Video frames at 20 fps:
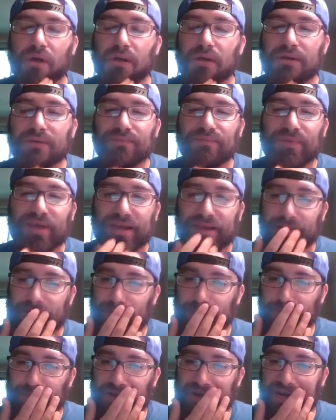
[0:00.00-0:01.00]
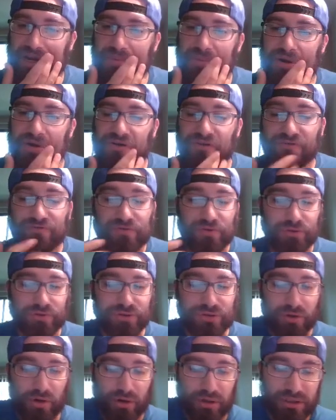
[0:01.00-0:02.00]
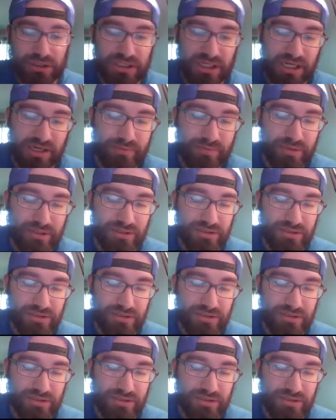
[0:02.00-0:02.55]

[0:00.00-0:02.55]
like Chimera Fusion archetype is